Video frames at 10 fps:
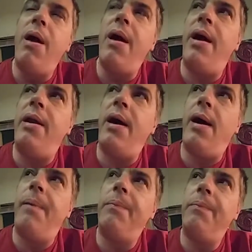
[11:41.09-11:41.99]
and
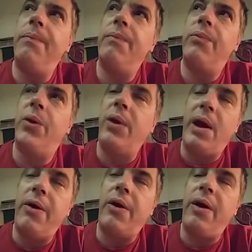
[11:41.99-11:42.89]
do it
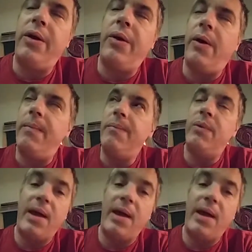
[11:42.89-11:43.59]
how you're going to do it.